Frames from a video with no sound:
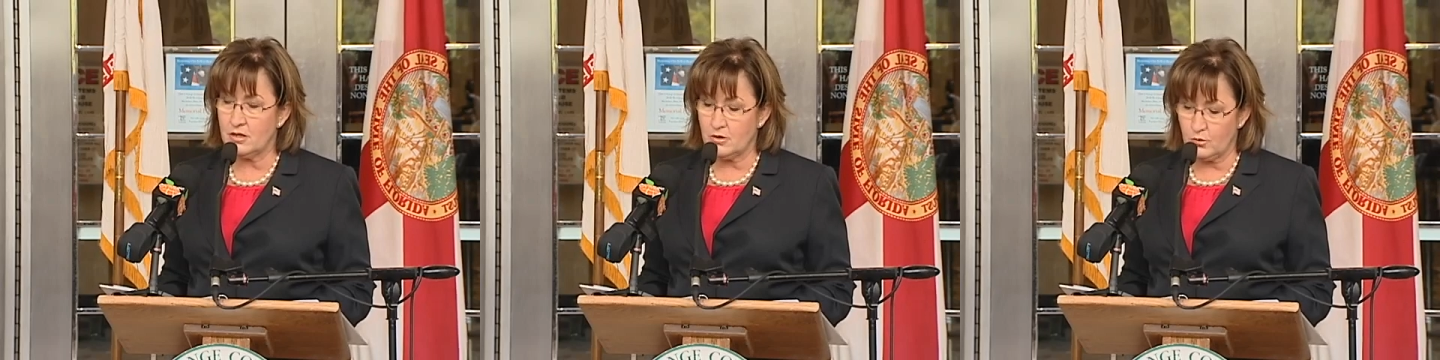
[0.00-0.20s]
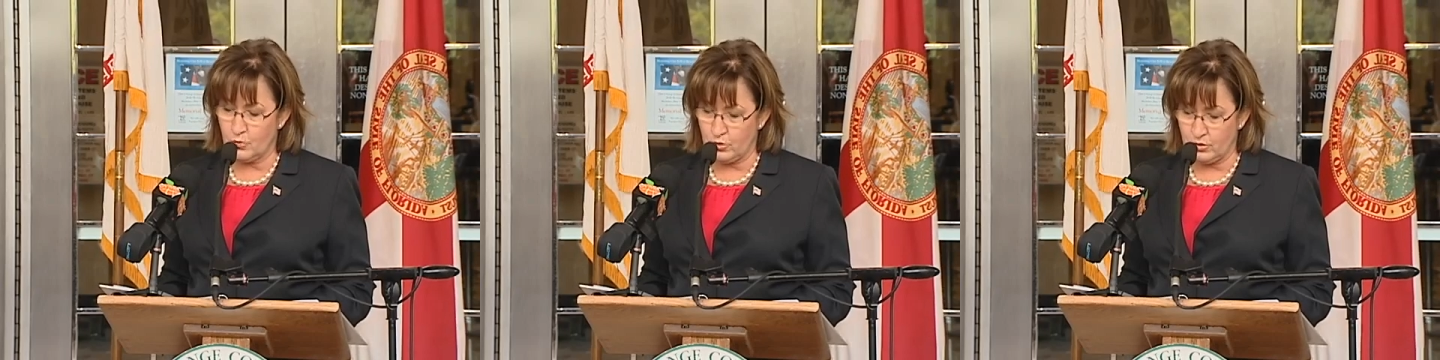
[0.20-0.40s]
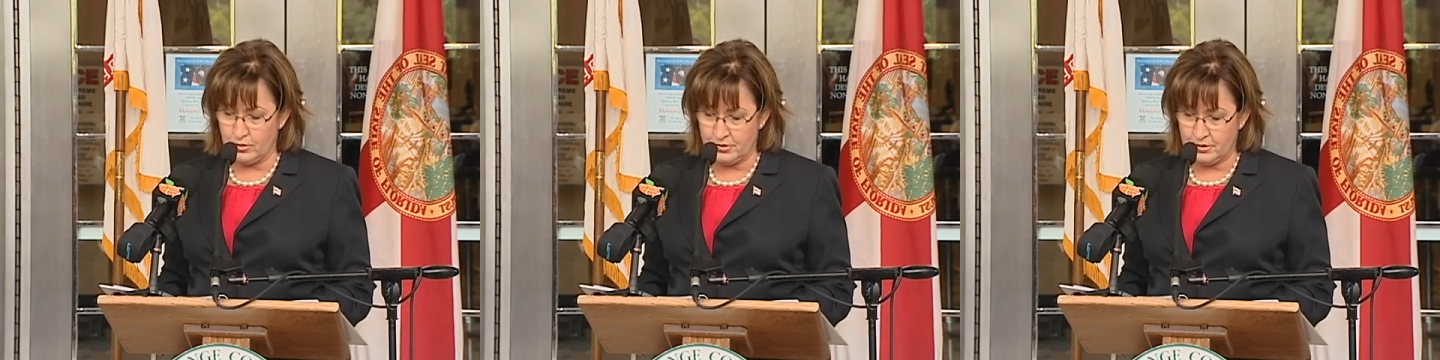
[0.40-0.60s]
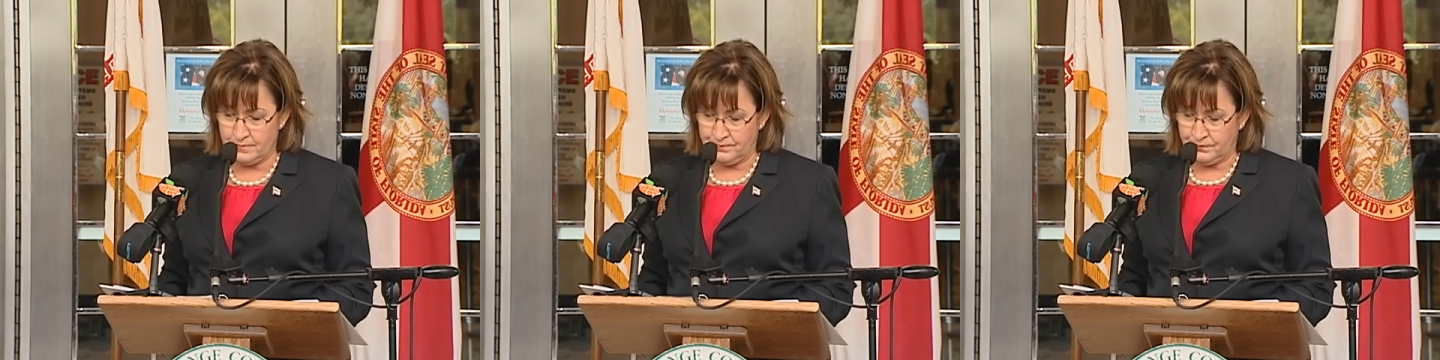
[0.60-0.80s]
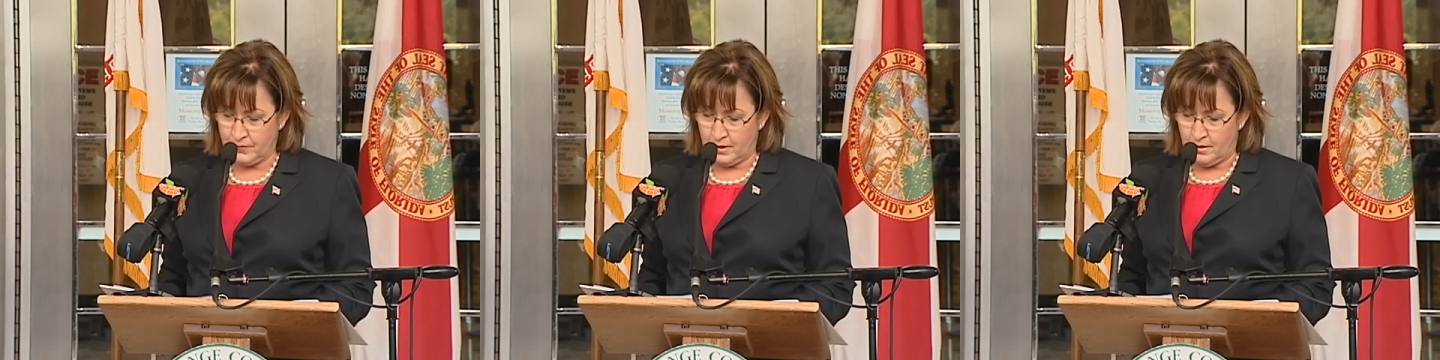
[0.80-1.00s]
and the world.
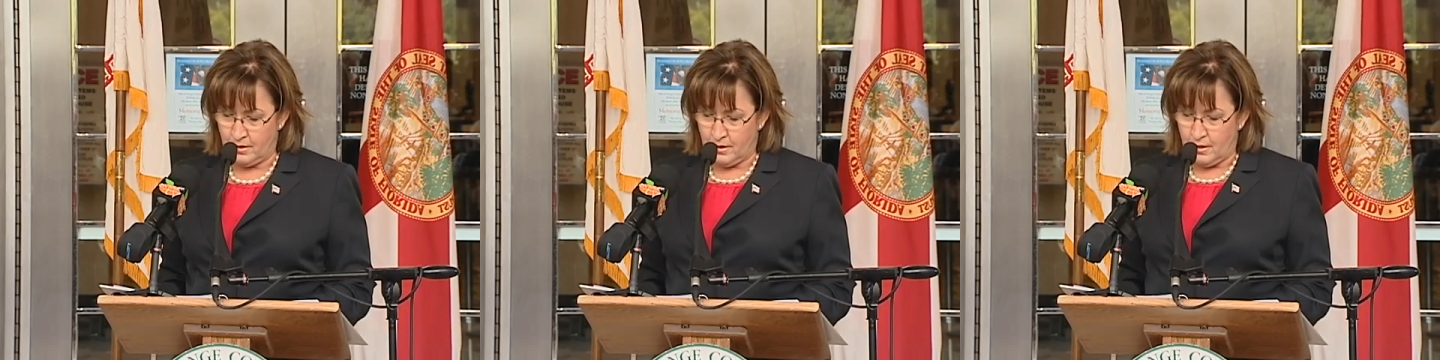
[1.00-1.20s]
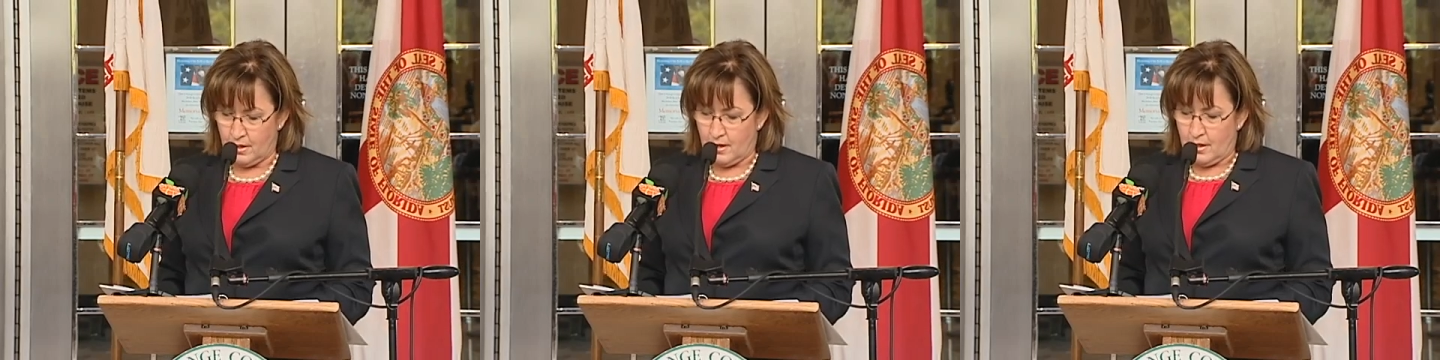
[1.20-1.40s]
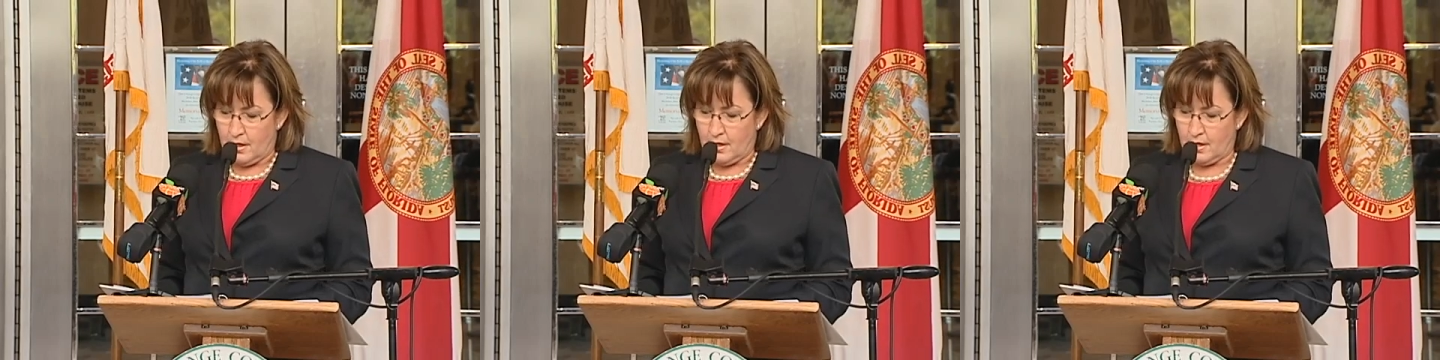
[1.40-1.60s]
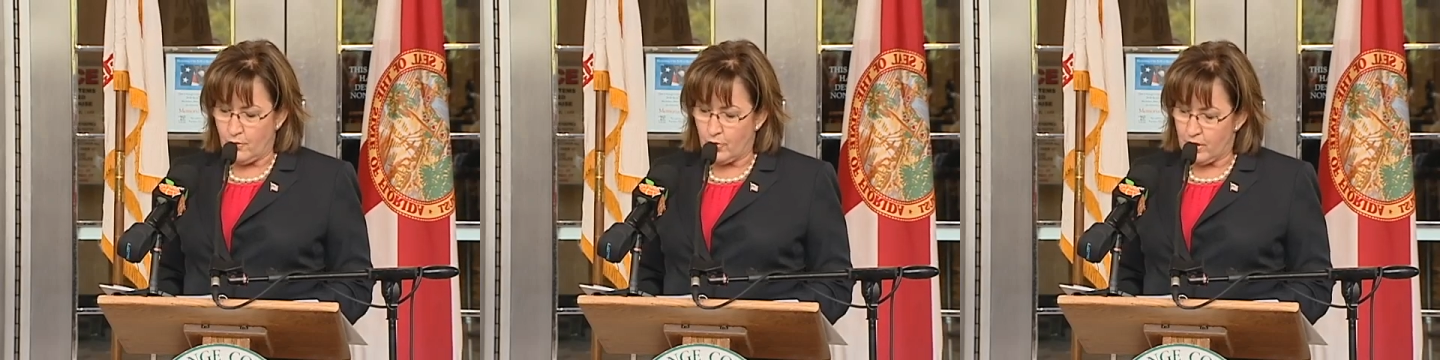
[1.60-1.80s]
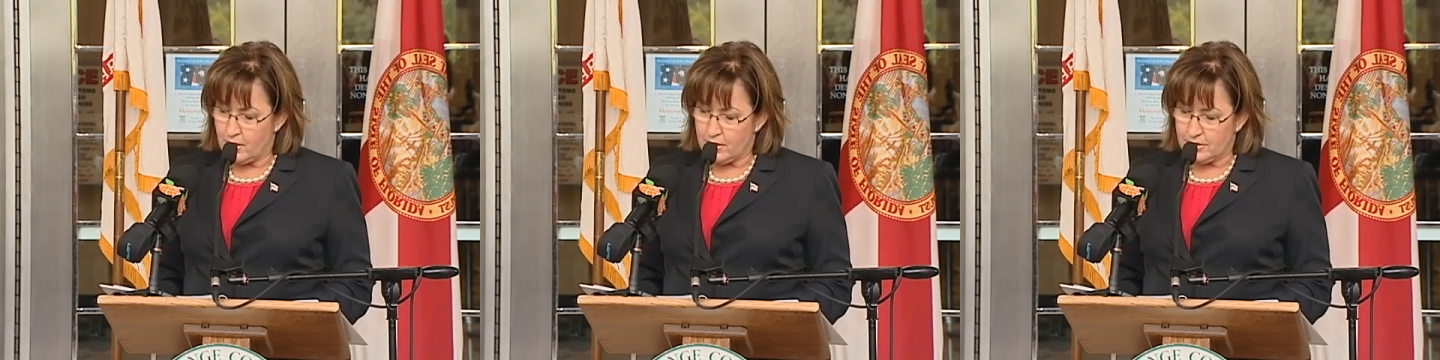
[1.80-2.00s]
And
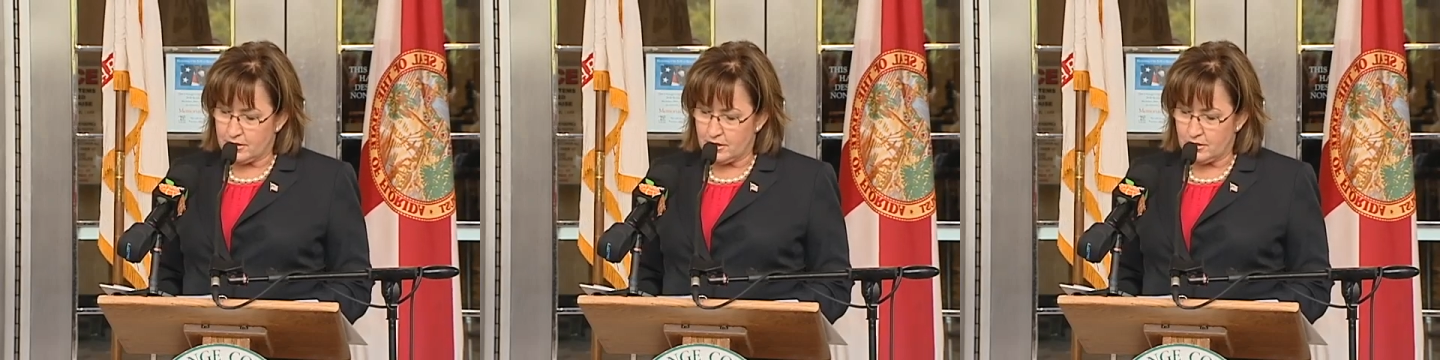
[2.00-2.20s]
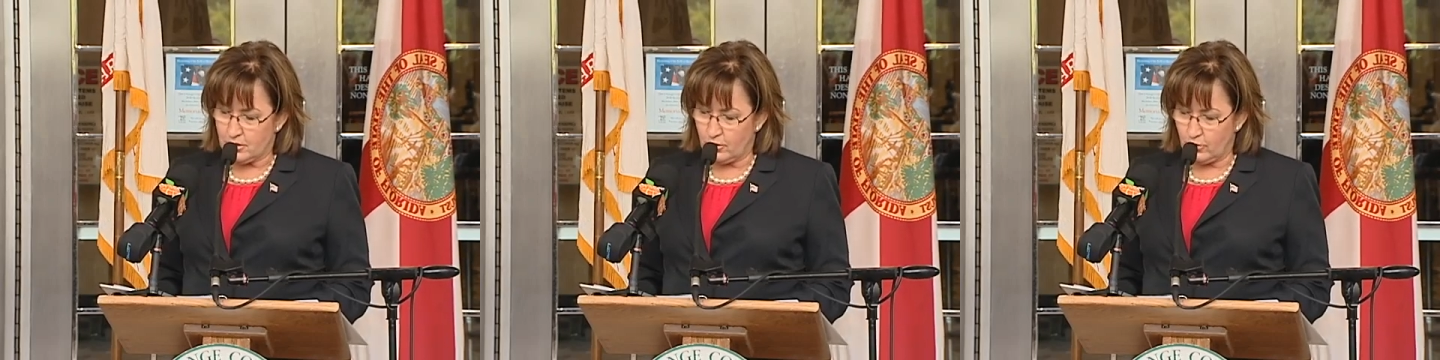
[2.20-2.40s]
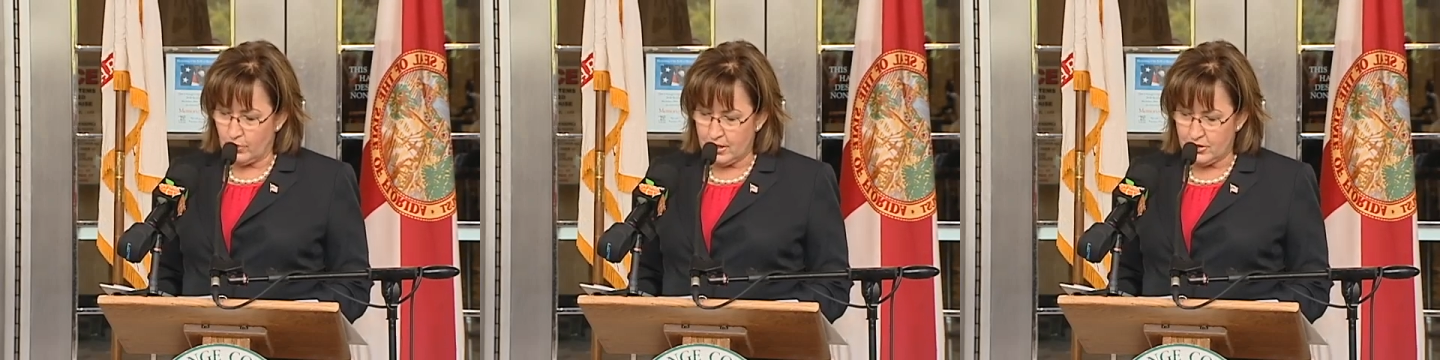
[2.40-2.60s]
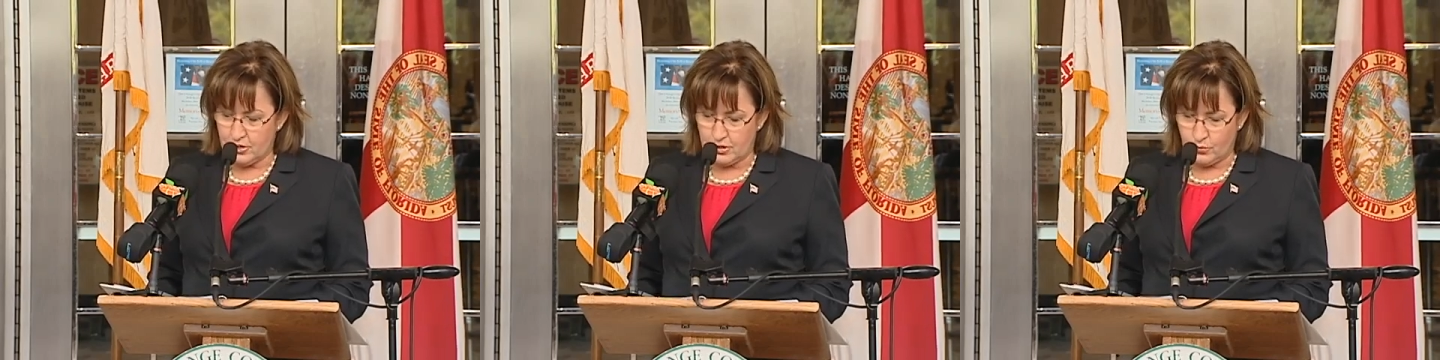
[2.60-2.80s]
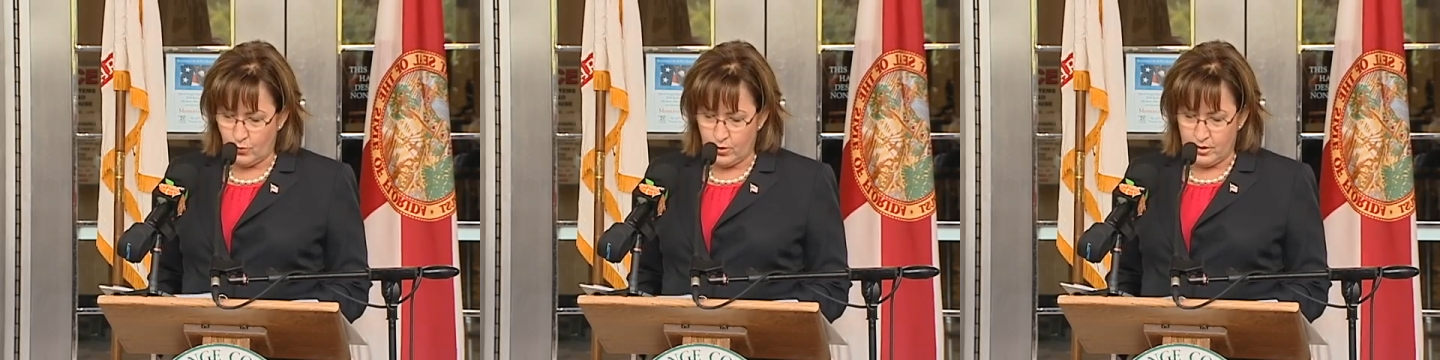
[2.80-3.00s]
whereas these
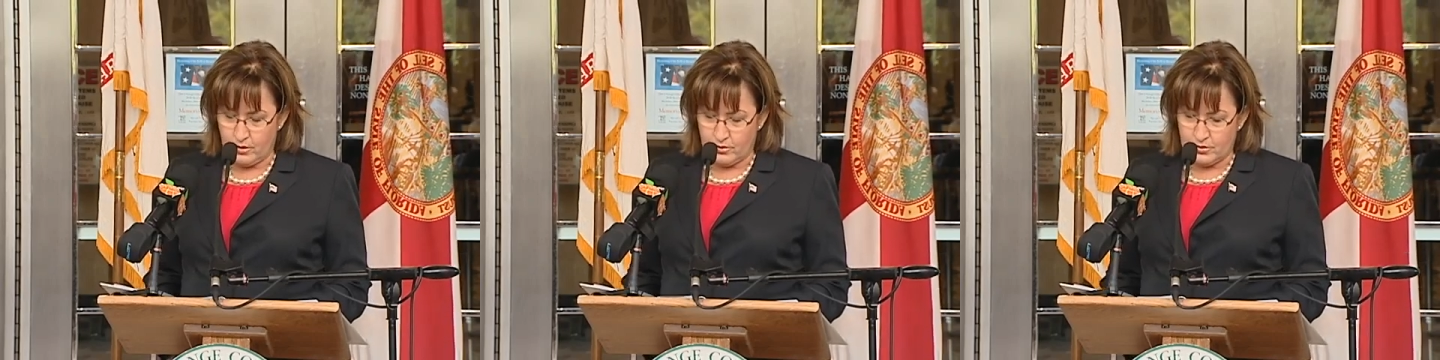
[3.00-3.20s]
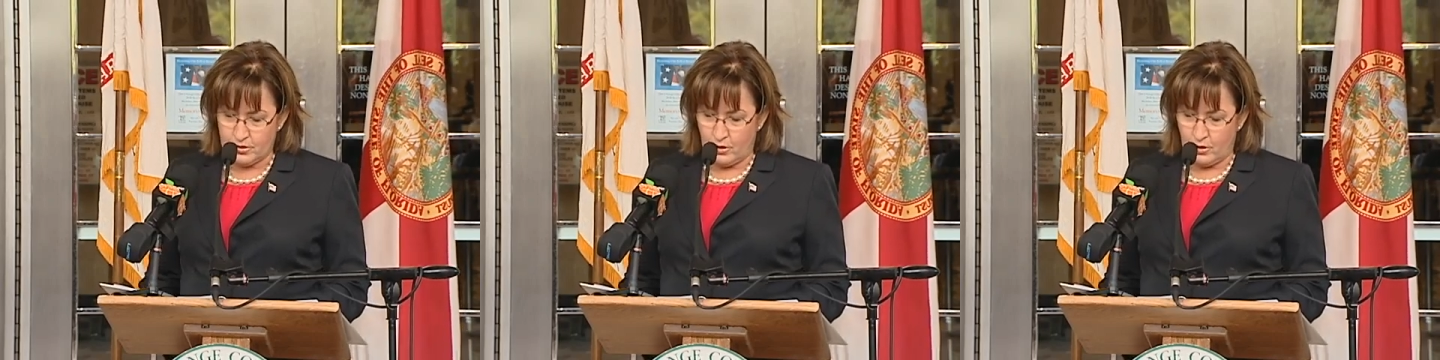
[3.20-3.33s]
courageous warriors